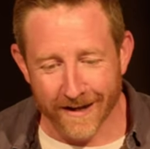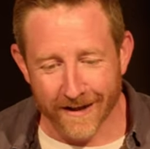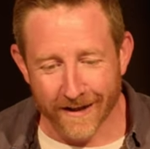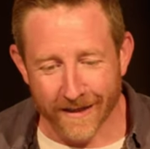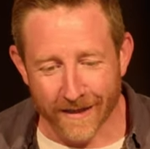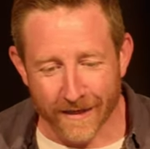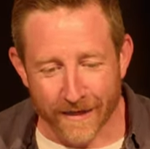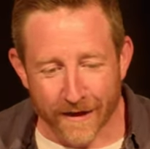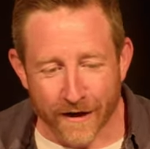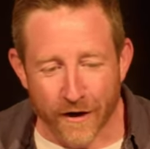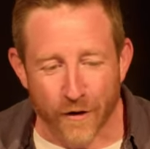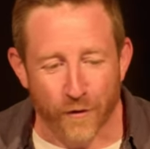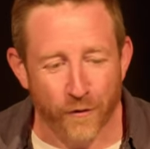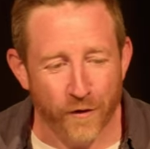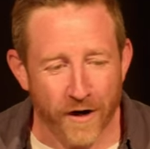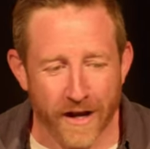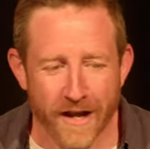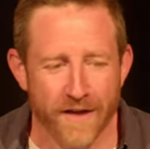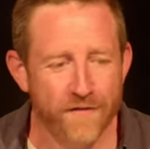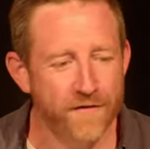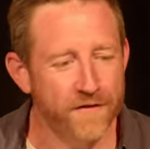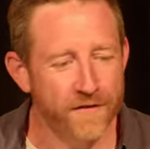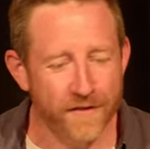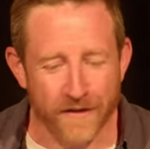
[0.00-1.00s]

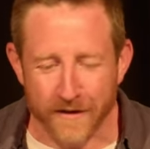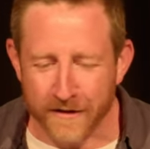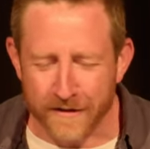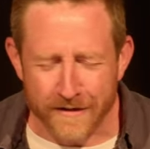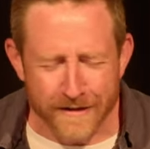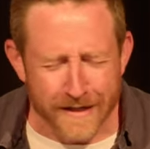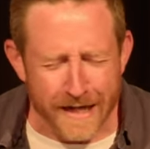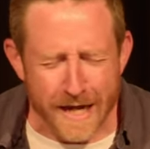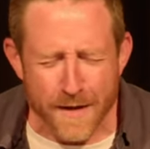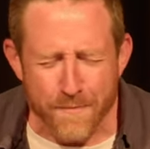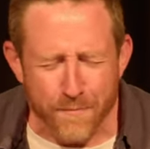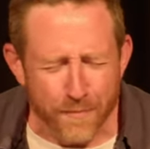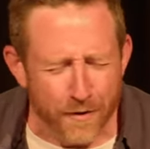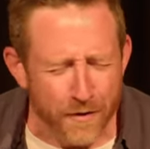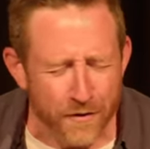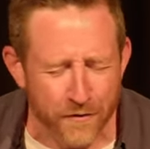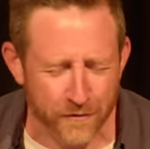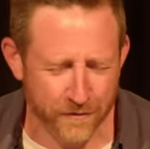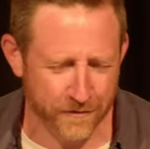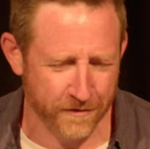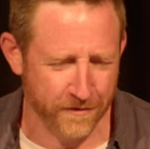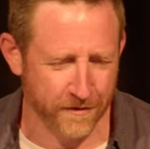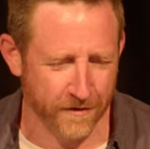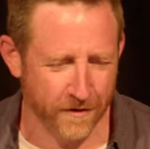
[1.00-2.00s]
even the
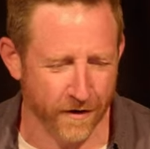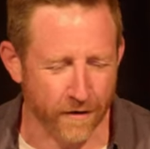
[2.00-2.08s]
deepest